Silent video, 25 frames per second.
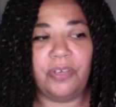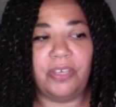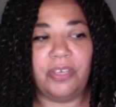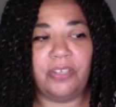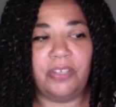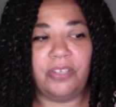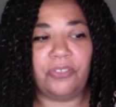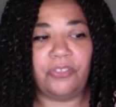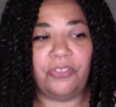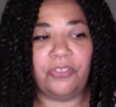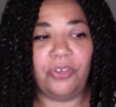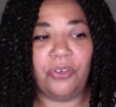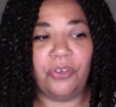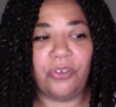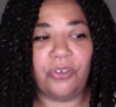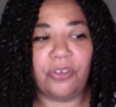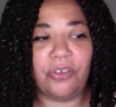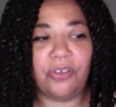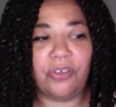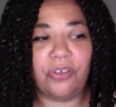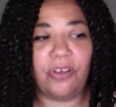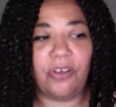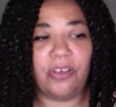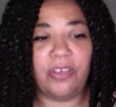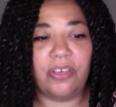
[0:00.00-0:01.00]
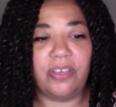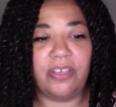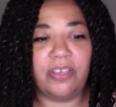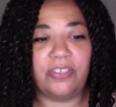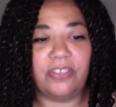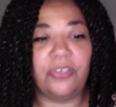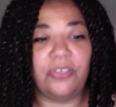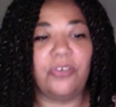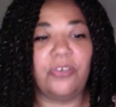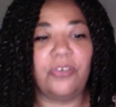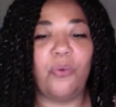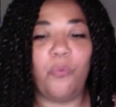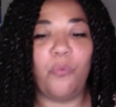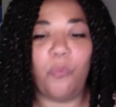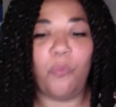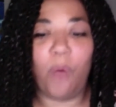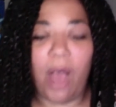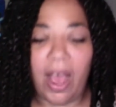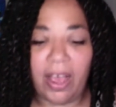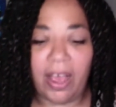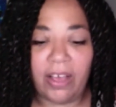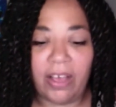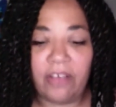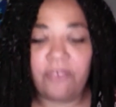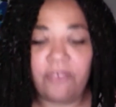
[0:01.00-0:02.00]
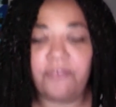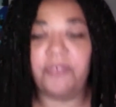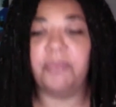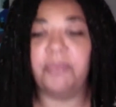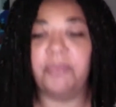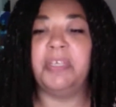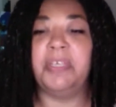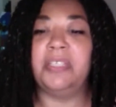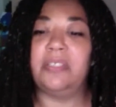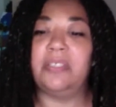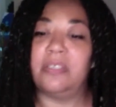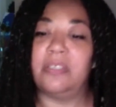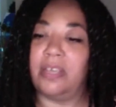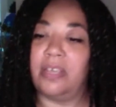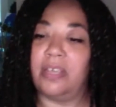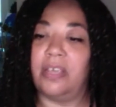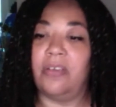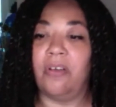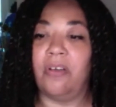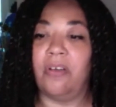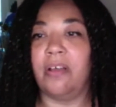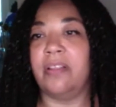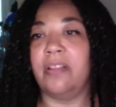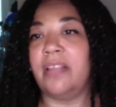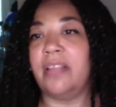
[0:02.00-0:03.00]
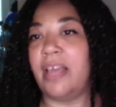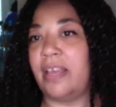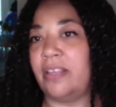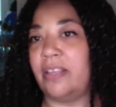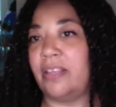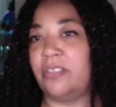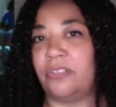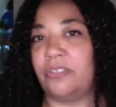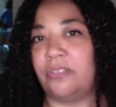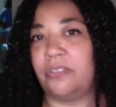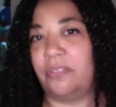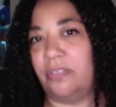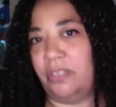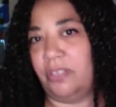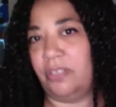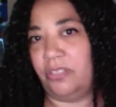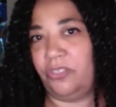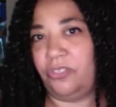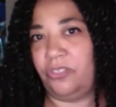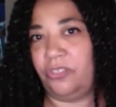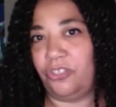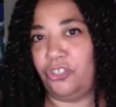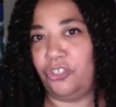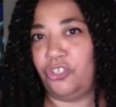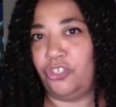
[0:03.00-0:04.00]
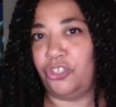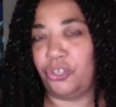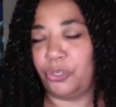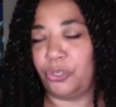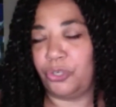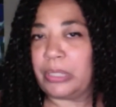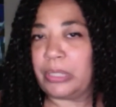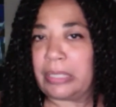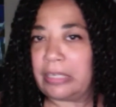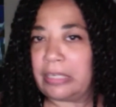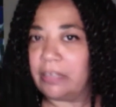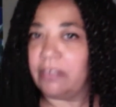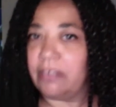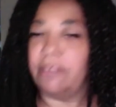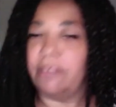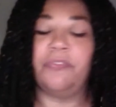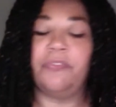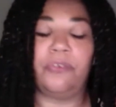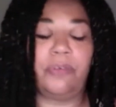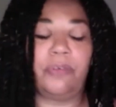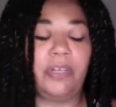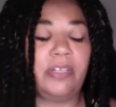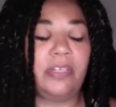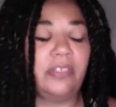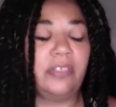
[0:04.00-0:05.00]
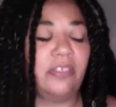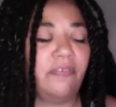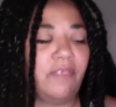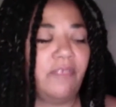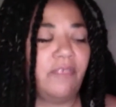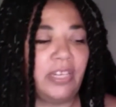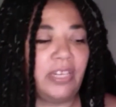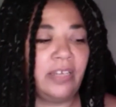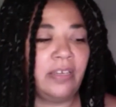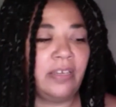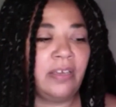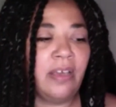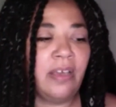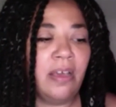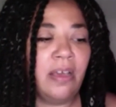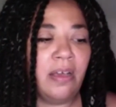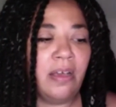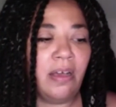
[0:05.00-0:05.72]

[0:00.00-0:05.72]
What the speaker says: took a while for me to take on this journey of creativity.